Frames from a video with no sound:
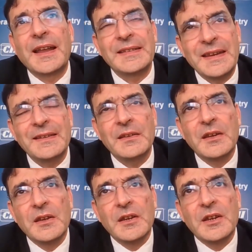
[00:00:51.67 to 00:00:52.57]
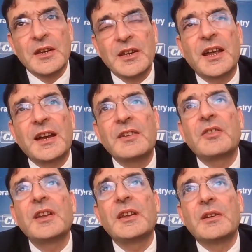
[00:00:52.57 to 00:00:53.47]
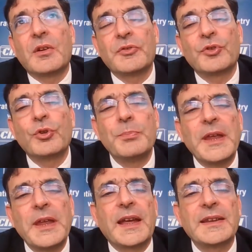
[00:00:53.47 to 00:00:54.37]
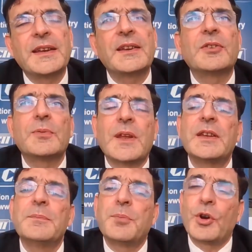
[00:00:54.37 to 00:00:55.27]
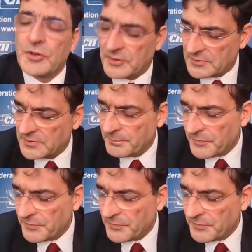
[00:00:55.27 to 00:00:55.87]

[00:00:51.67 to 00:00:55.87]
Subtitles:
And I think in a country so big, I think it is very important.